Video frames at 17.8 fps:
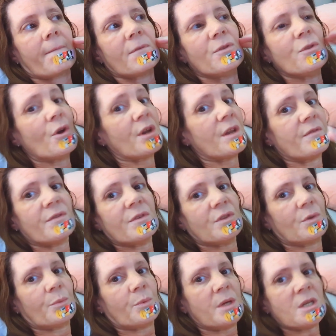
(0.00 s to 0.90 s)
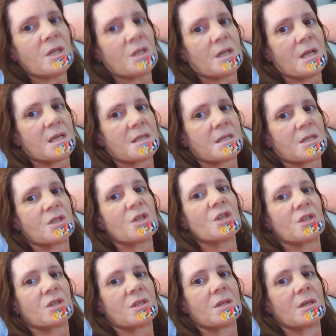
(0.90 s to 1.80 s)
Not even the wish list.
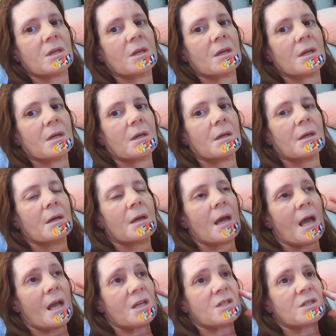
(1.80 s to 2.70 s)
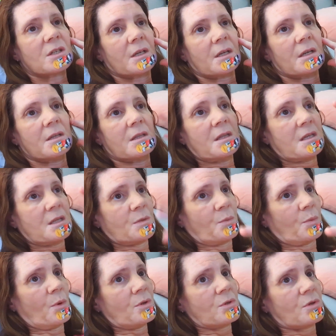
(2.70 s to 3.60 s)
Just, actually, this
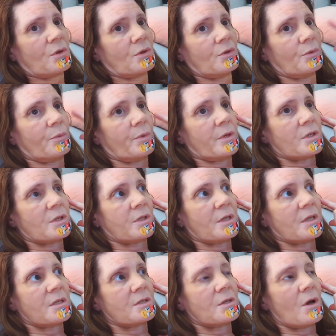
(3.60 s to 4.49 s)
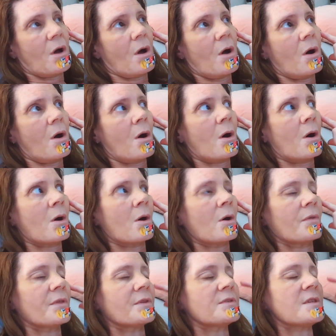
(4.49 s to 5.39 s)
was on the wish list.
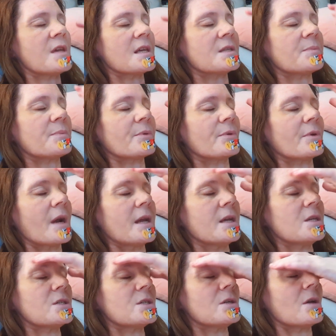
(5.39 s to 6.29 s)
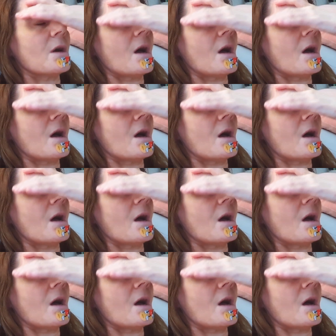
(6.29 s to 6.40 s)
Oh, the desperation.